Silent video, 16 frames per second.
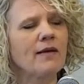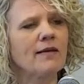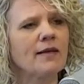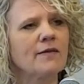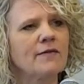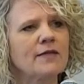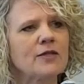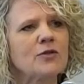
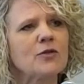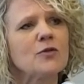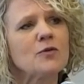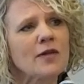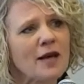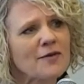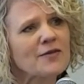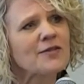gives
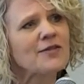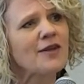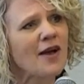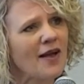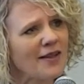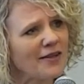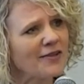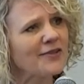
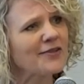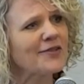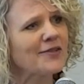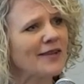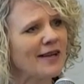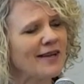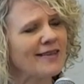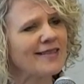
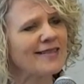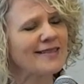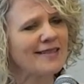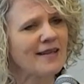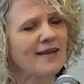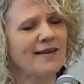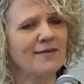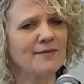
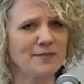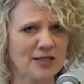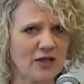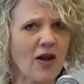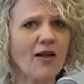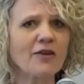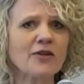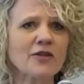$2,000
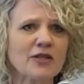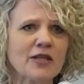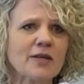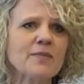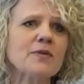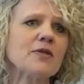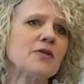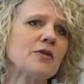
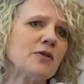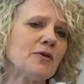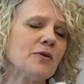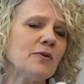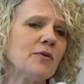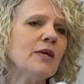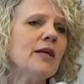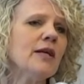scholarships
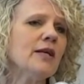to